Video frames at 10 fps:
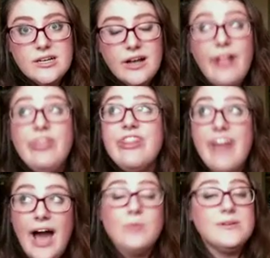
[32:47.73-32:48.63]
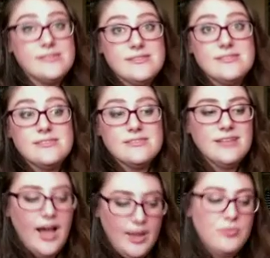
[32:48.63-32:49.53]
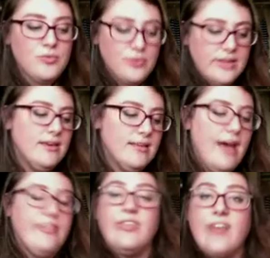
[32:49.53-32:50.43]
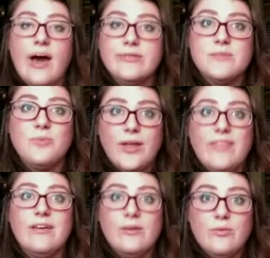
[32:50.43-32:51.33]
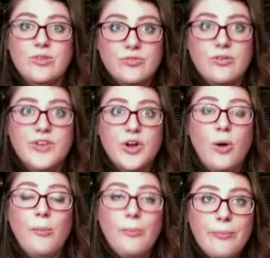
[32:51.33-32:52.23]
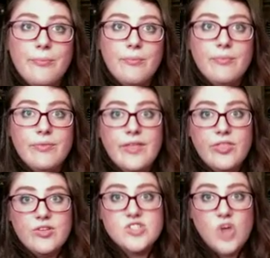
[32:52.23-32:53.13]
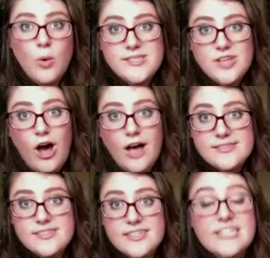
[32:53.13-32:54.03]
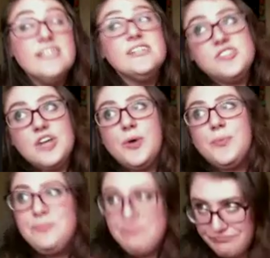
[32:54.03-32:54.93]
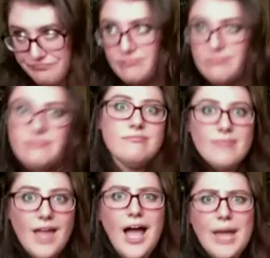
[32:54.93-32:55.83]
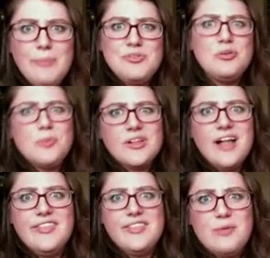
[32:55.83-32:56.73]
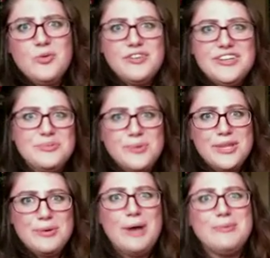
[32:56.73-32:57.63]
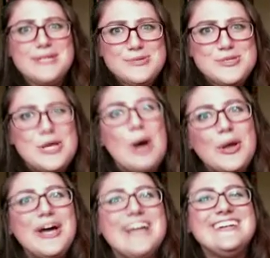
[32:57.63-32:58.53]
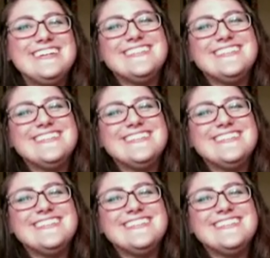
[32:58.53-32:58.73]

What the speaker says: And I'm really glad that that was a point that was driven home, that there's always a cost. So I'm super glad that that movie did really well because it was so good.